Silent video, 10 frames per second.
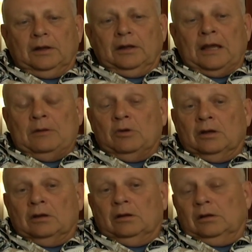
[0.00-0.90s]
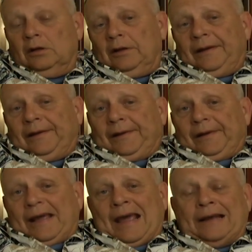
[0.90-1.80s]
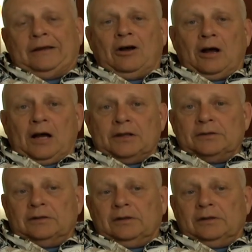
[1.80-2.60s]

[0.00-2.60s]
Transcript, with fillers: came in at cost